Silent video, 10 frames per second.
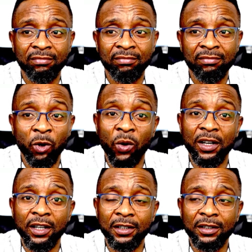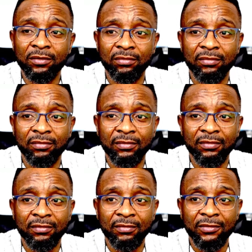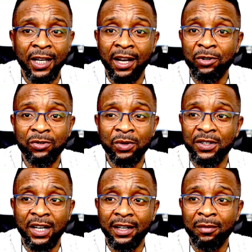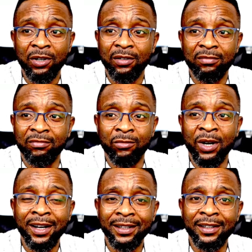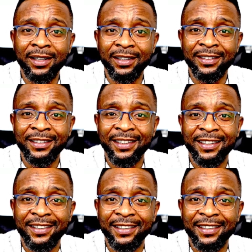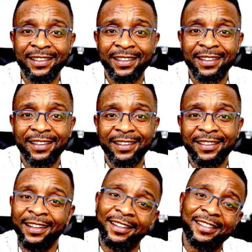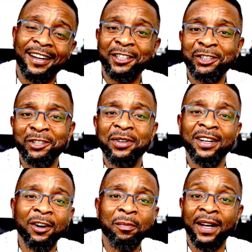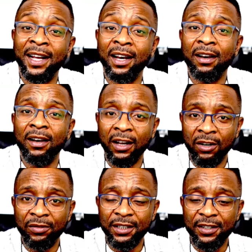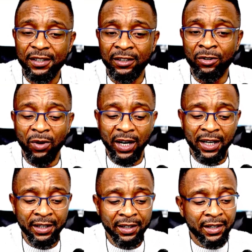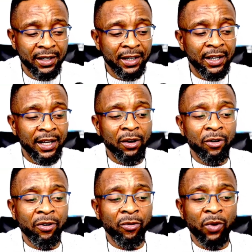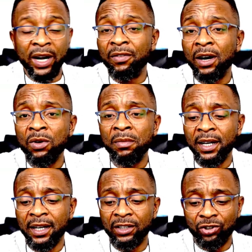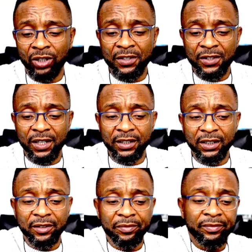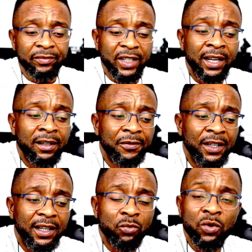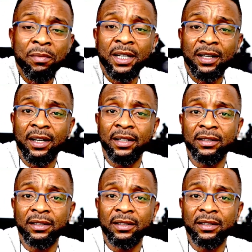or a lady. And I was always like, but where are they? Then they started showing up, and I love it. You know why? Whenever women are interested, anything that the women are